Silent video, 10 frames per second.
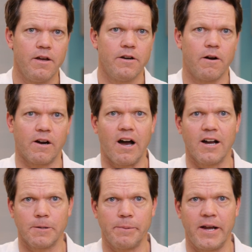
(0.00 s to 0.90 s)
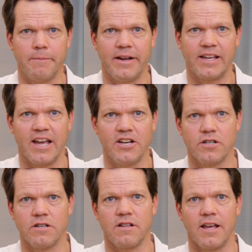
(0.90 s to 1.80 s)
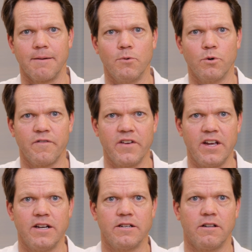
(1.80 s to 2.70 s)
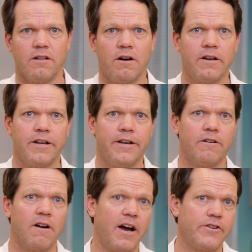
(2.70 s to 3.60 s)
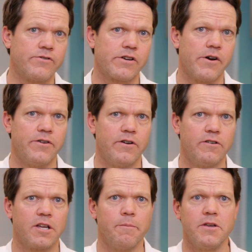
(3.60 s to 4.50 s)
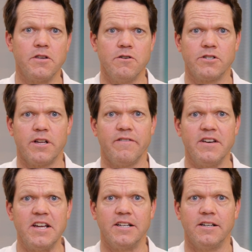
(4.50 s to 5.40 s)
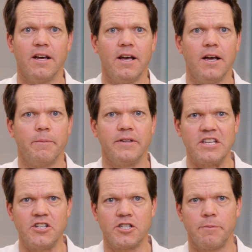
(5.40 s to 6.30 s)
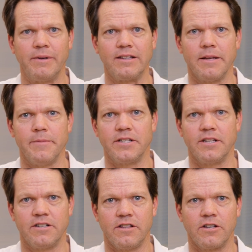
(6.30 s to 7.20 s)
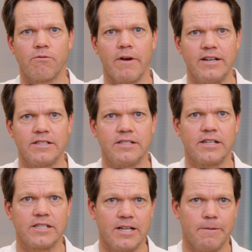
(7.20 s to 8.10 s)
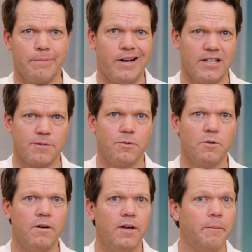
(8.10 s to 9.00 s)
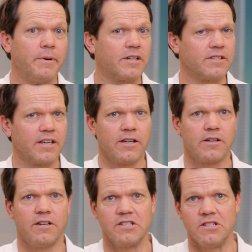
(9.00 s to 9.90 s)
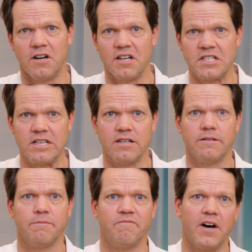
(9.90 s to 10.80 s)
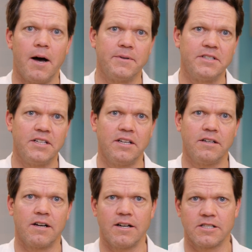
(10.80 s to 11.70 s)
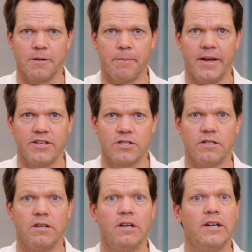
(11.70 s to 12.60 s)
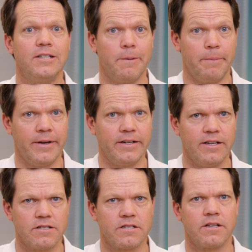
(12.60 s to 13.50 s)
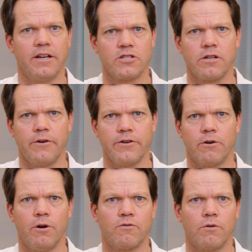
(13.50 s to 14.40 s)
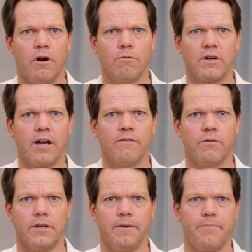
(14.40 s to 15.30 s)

Narcotic pain medications like morphine, Dilaudid, or hydrocodone can be used if needed, but these should be limited to the greatest extent possible because they can cause nausea, vomiting, constipation, dependence, and slow your overall recovery.